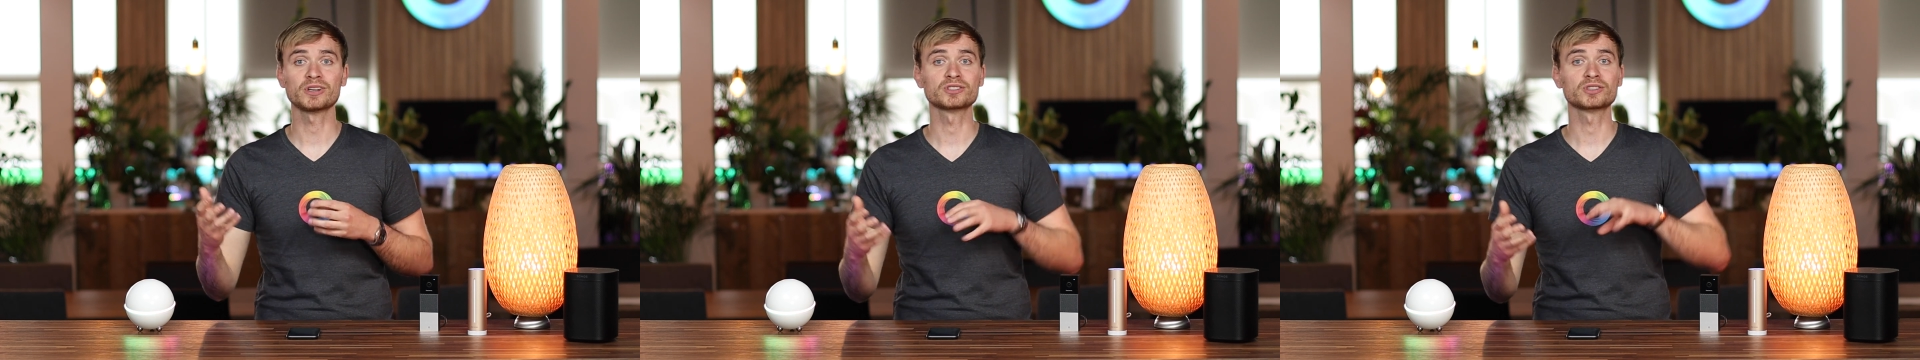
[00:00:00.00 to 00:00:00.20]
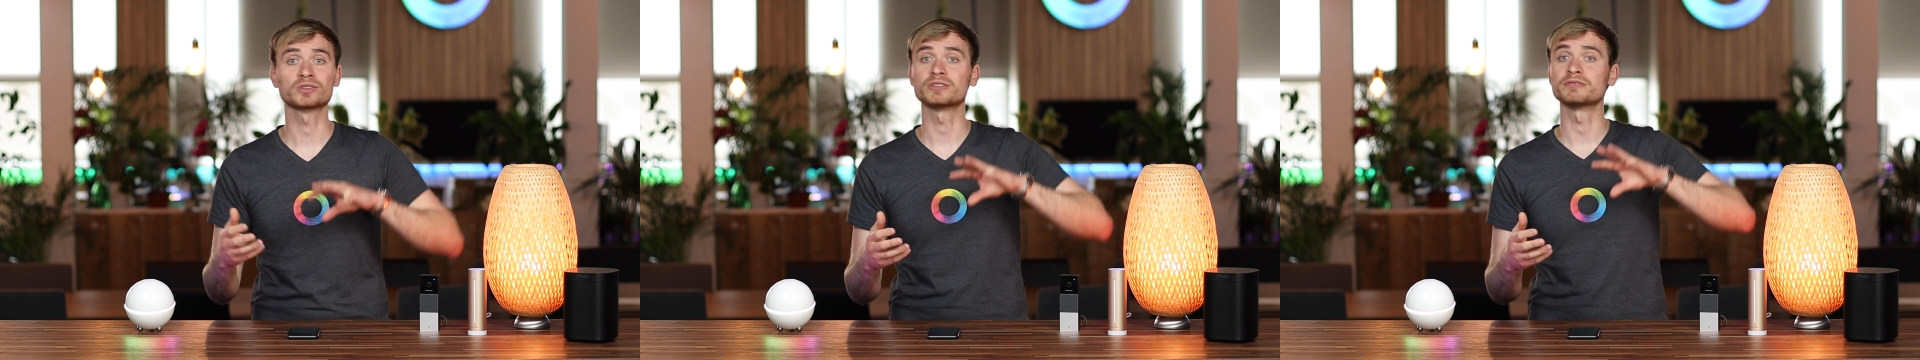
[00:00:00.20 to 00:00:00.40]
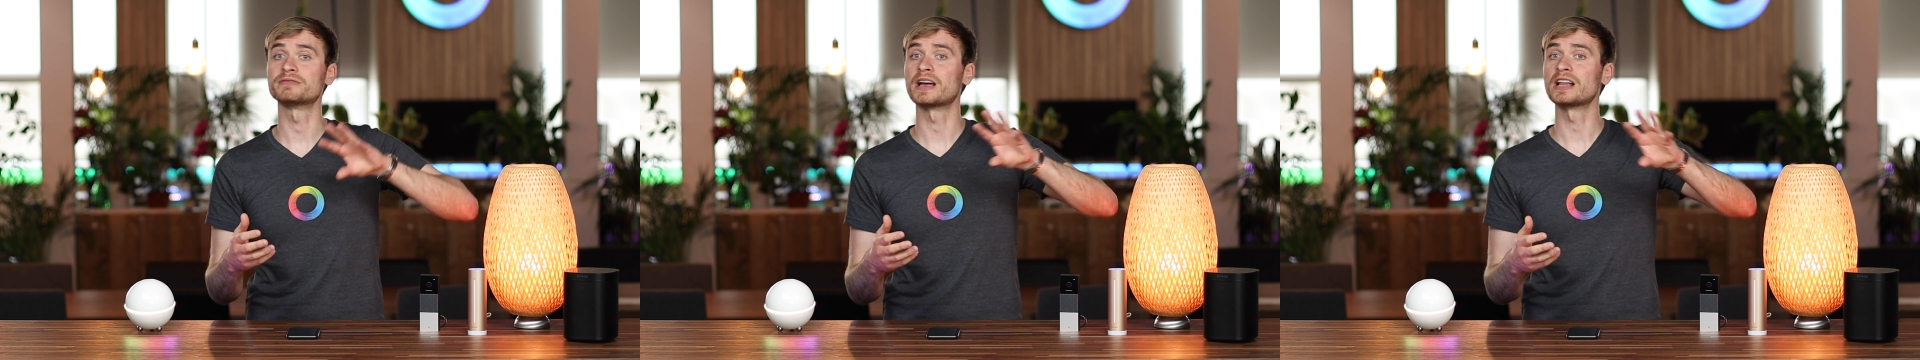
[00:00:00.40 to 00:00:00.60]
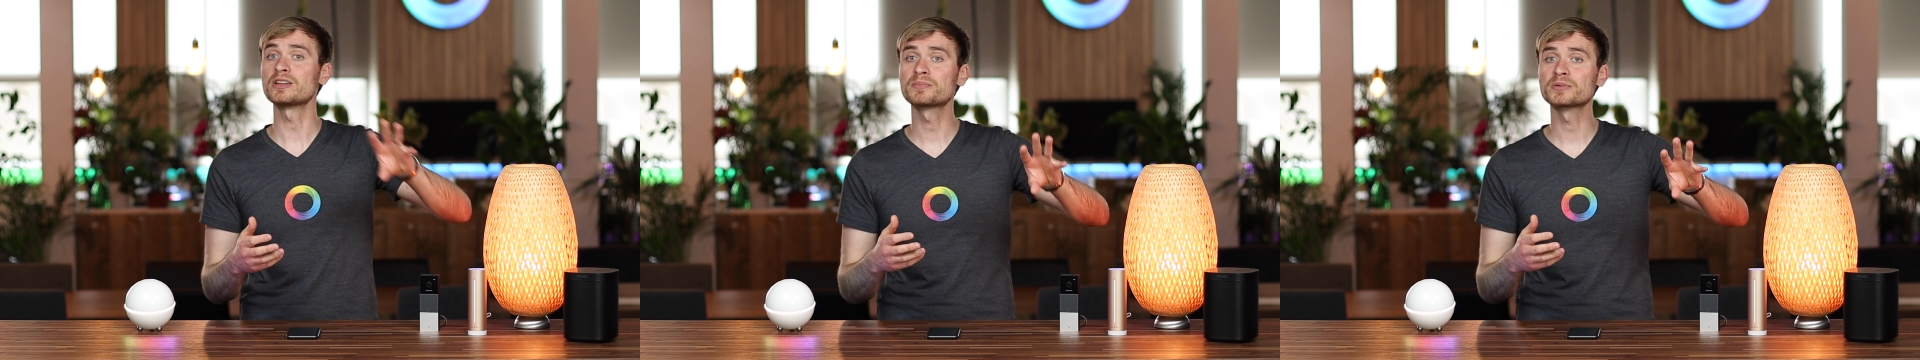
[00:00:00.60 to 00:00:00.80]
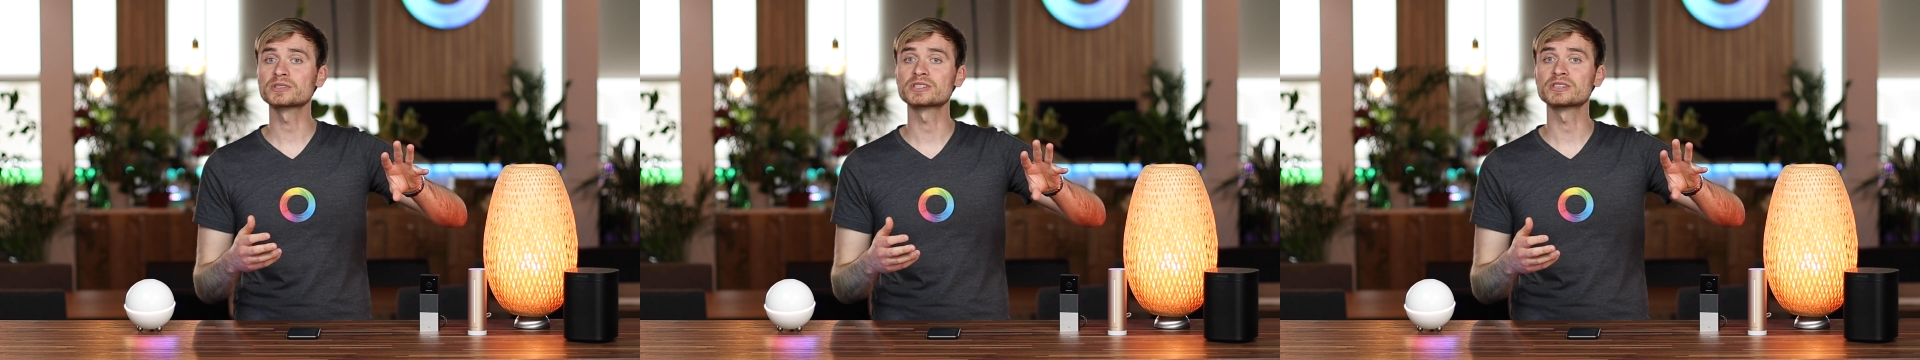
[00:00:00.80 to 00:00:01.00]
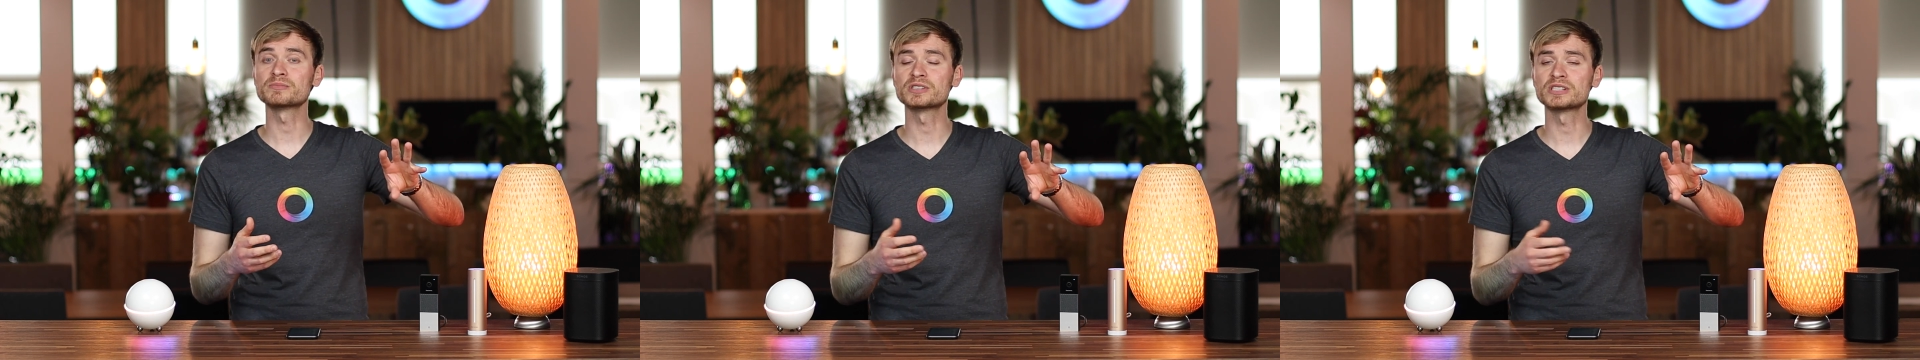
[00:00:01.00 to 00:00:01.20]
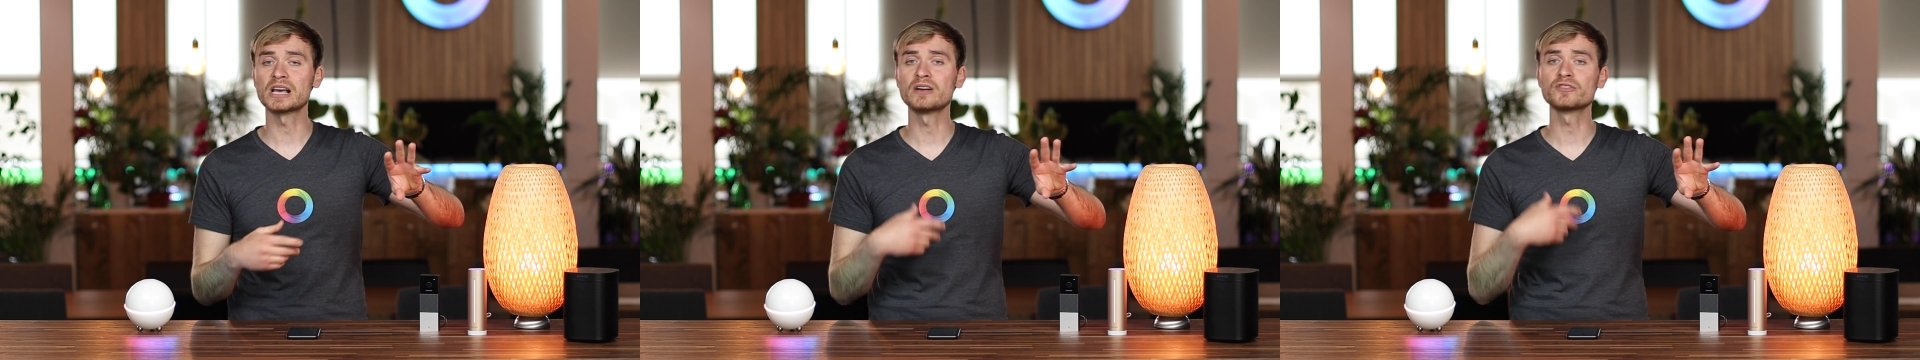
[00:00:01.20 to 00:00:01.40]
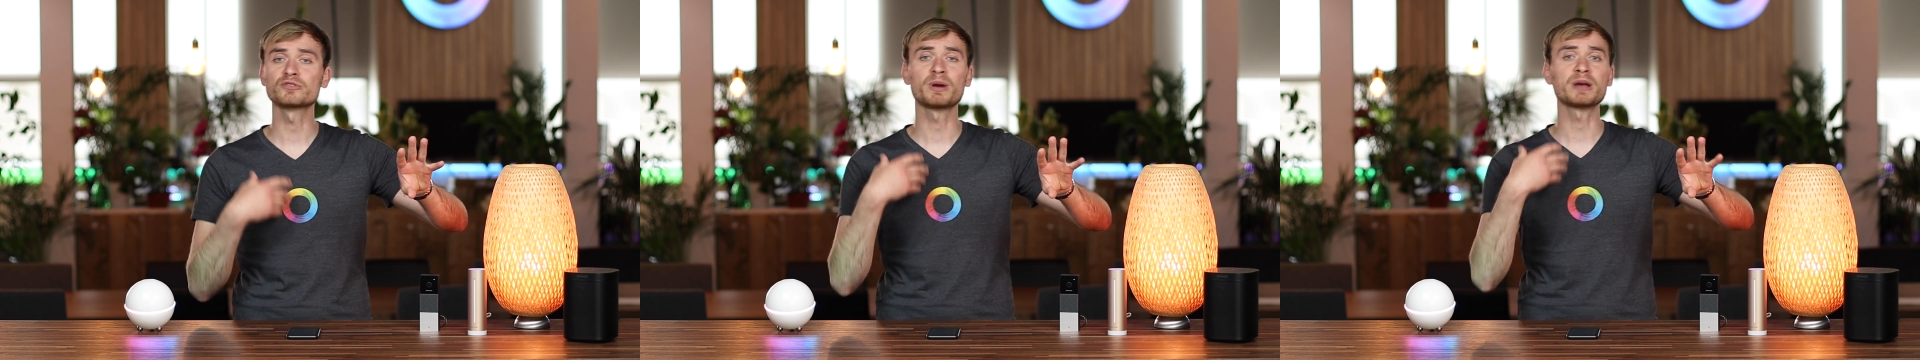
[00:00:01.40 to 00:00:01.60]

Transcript: Also, developers themselves